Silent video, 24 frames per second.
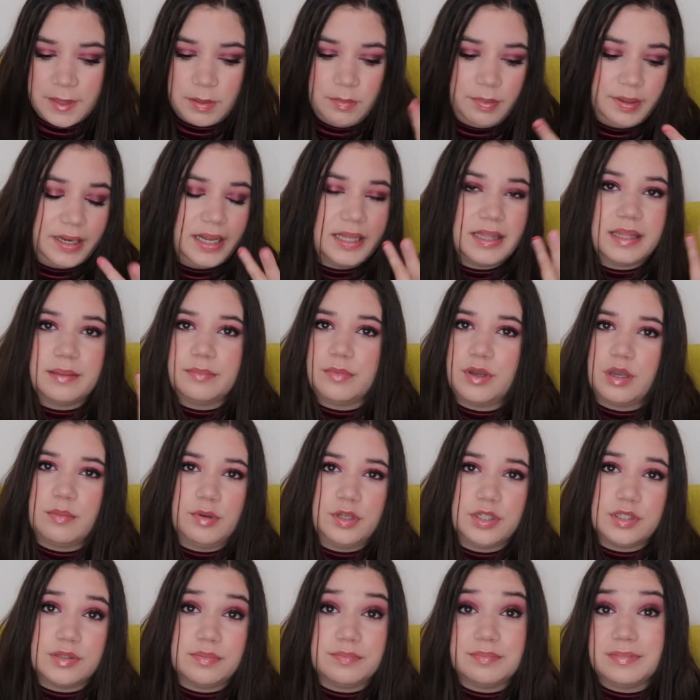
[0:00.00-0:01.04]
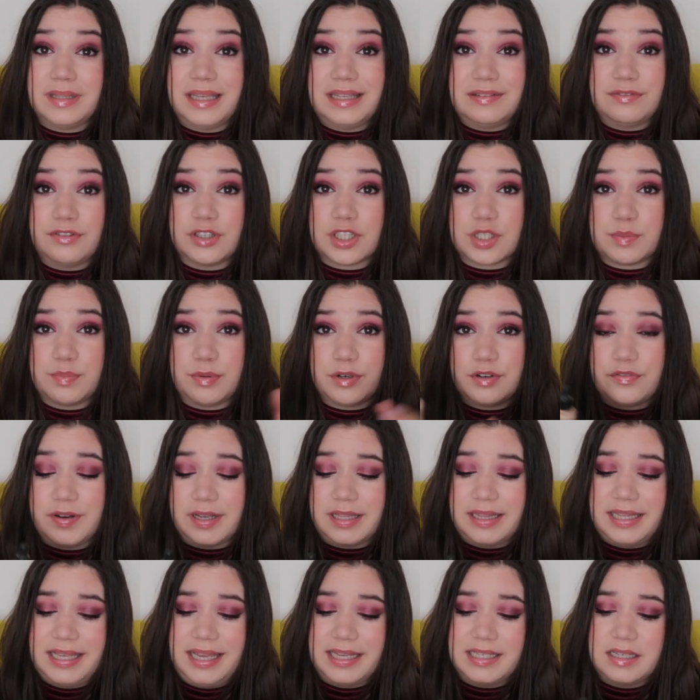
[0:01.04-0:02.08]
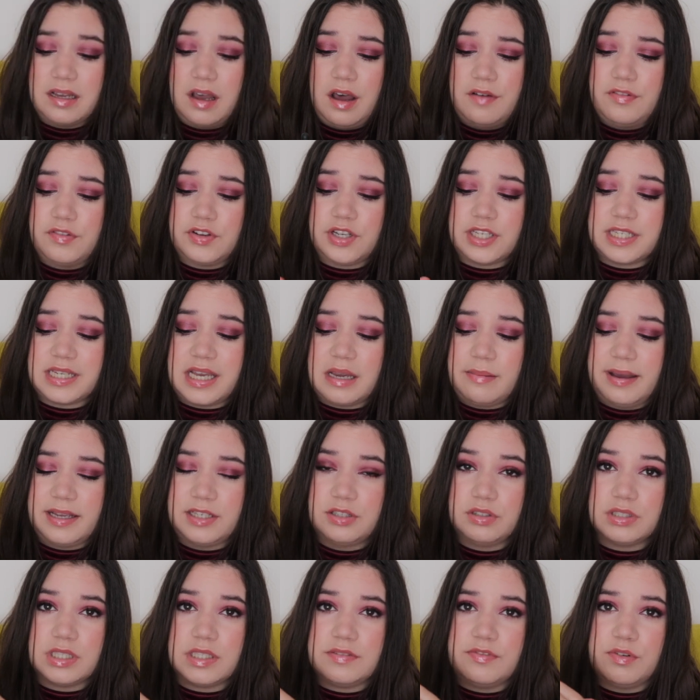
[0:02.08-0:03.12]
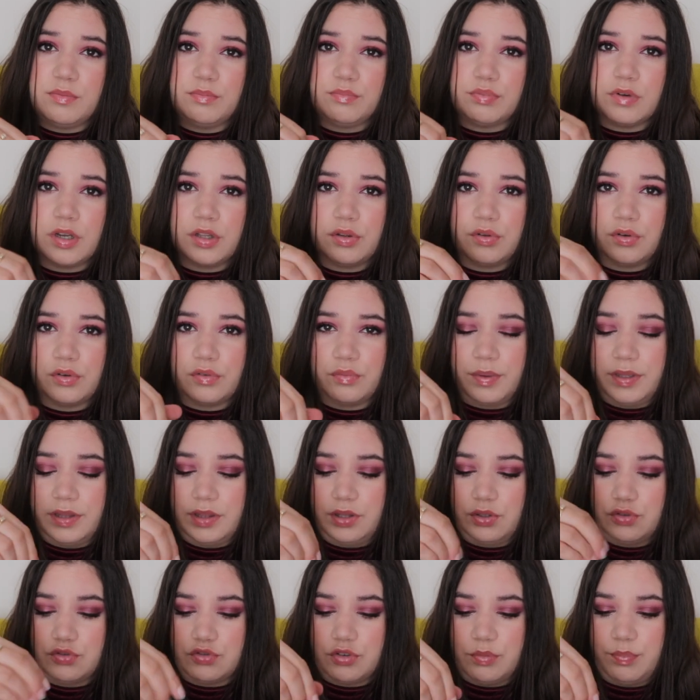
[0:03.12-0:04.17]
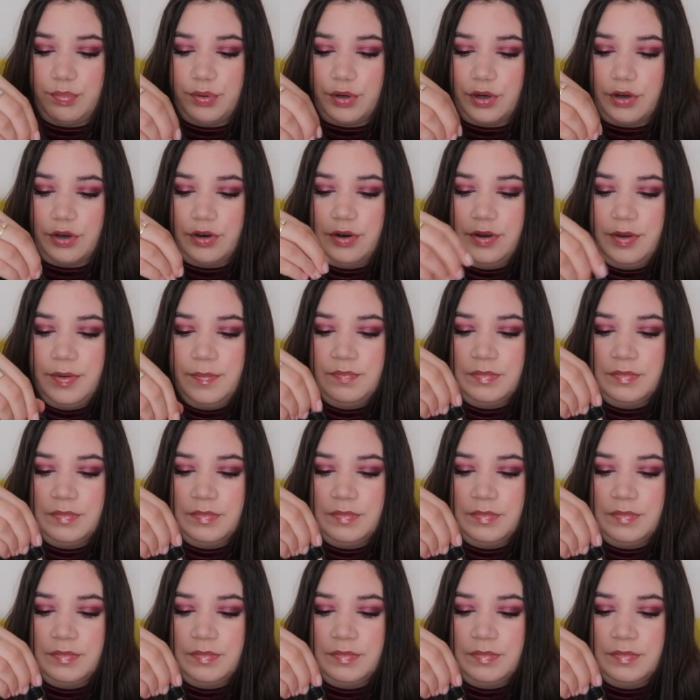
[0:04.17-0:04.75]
But at the moment, it works perfectly, and half of the time I don't even bother with the dropper.